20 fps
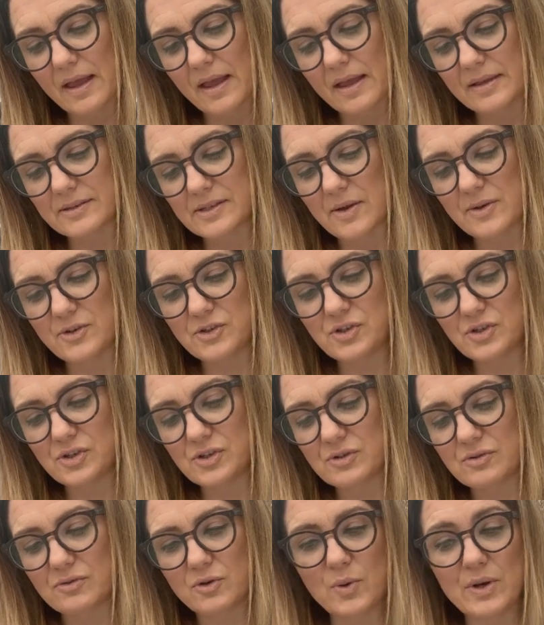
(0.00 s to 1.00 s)
So it's
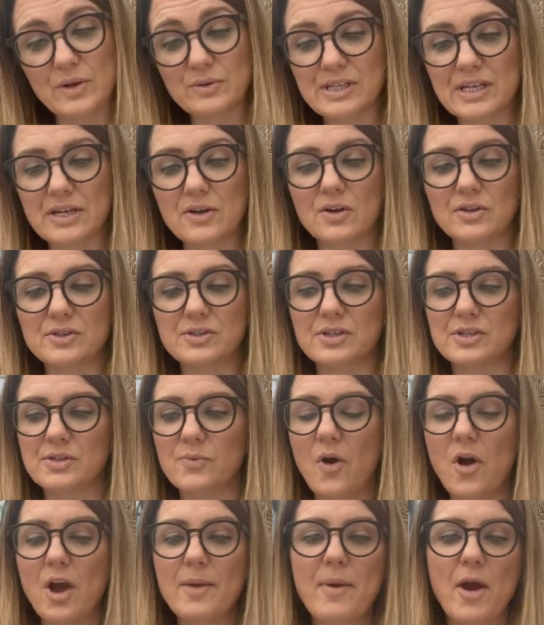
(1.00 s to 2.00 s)
just quilting cotton.
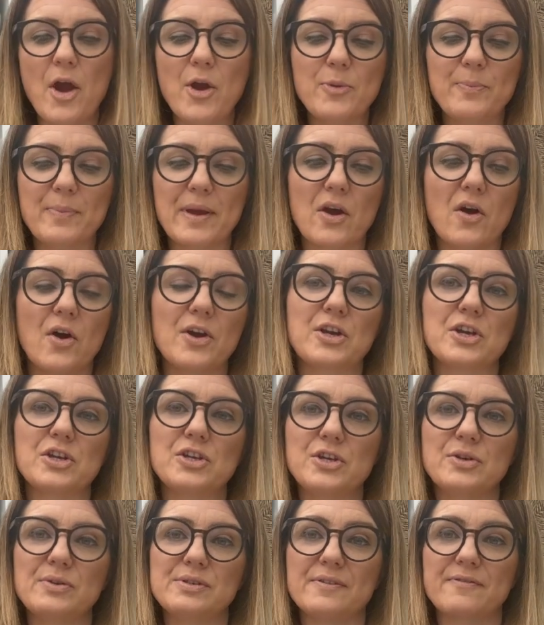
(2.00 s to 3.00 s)
So I'm hoping I
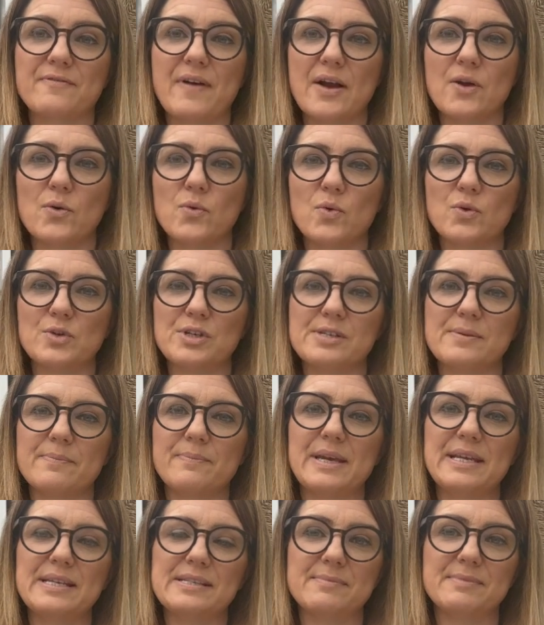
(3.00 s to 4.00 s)
can use the fat quarters
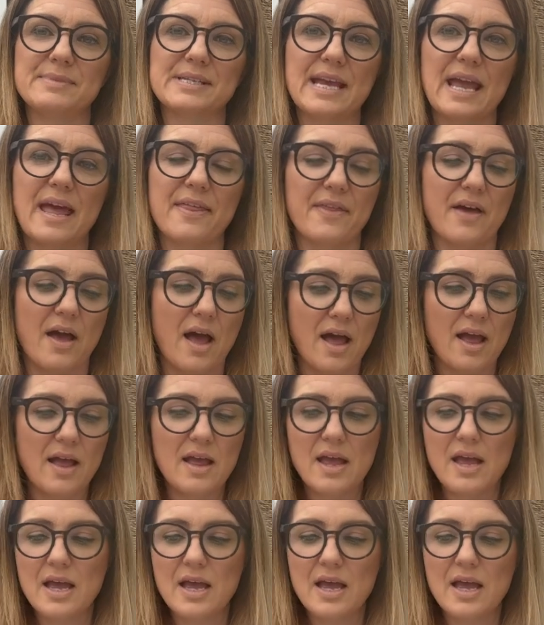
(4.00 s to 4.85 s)
and piece them together